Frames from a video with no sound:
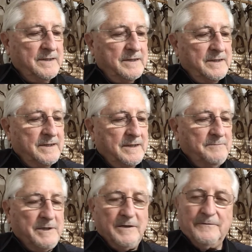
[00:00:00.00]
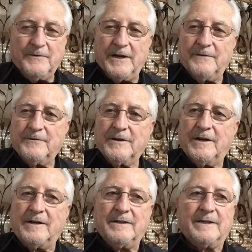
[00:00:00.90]
that had been on fire for
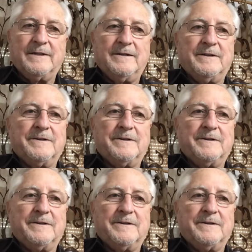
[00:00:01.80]
God had